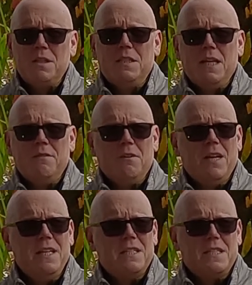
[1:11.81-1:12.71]
Save Your
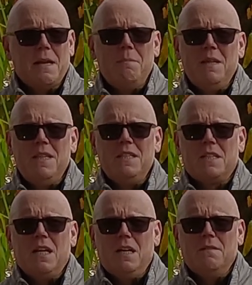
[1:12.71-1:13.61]
Heat sent me these
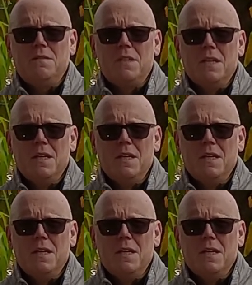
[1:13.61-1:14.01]
gloves,